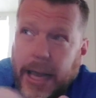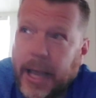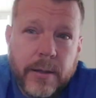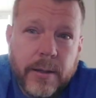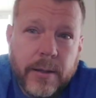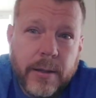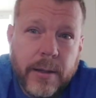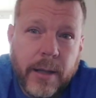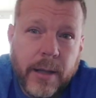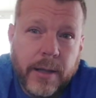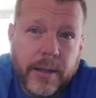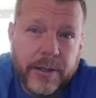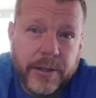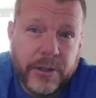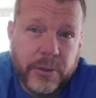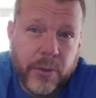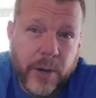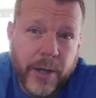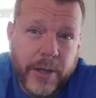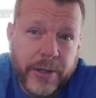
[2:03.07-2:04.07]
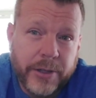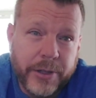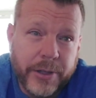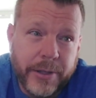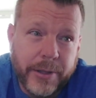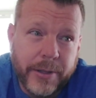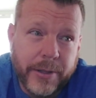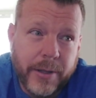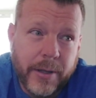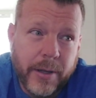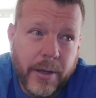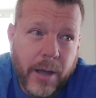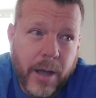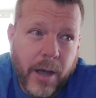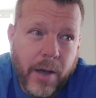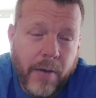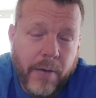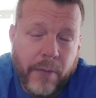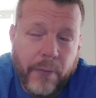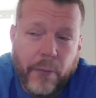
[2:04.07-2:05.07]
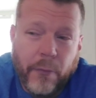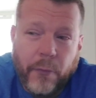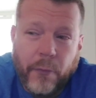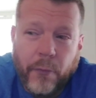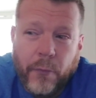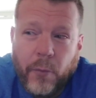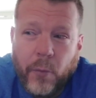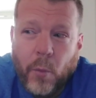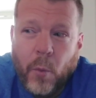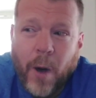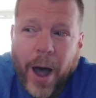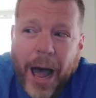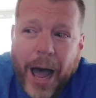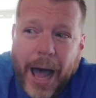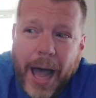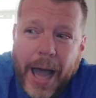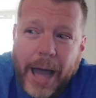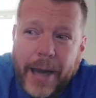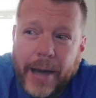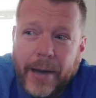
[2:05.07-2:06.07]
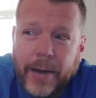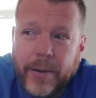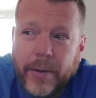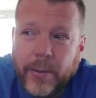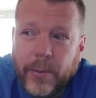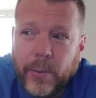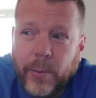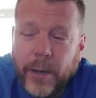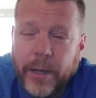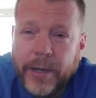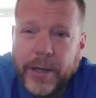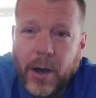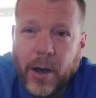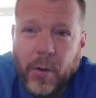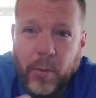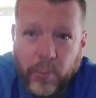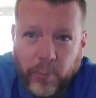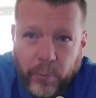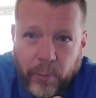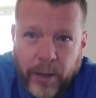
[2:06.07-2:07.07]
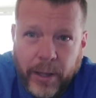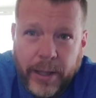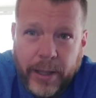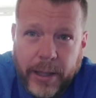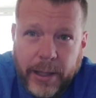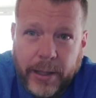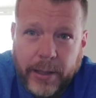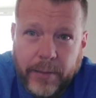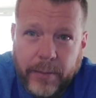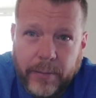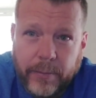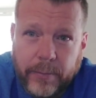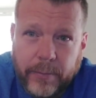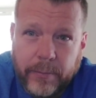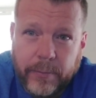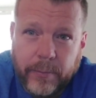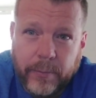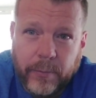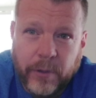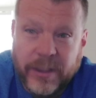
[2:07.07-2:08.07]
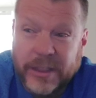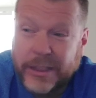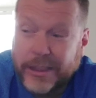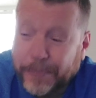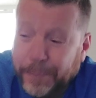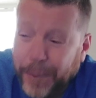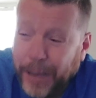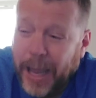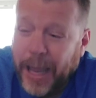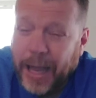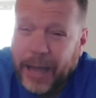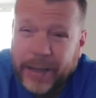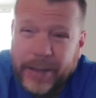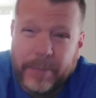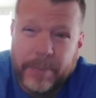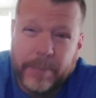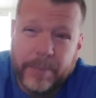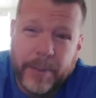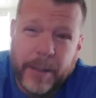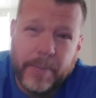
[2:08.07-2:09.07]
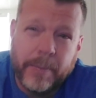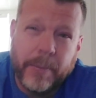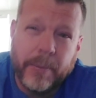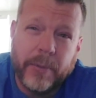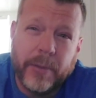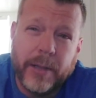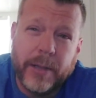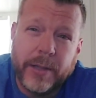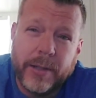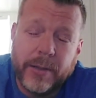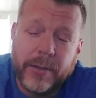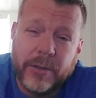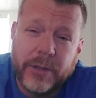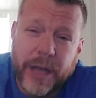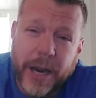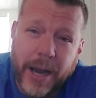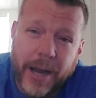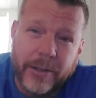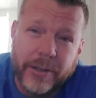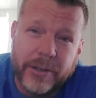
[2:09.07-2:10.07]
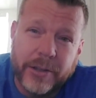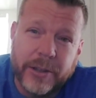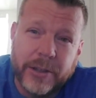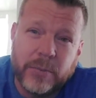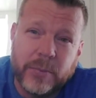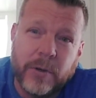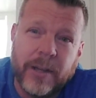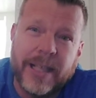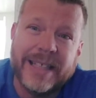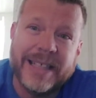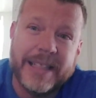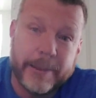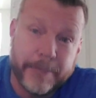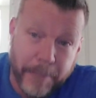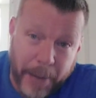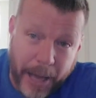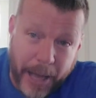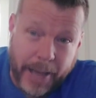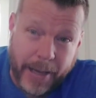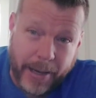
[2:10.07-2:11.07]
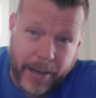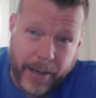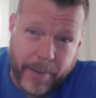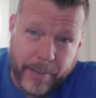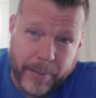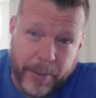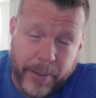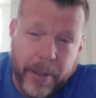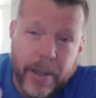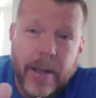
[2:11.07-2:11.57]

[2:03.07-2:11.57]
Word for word: an illustration of why we don't really respect people that do challenges with it sped up